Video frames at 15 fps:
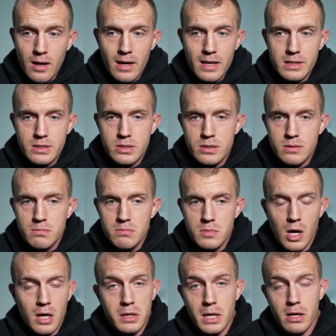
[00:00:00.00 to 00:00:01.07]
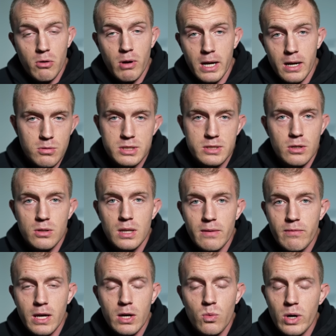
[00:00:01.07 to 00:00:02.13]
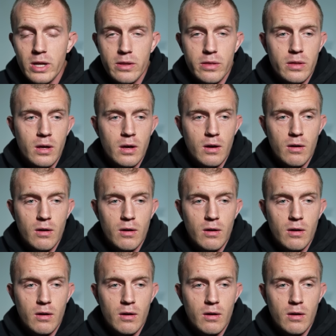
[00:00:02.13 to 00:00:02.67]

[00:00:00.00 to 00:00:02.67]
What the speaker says: It's not that great. I was still living with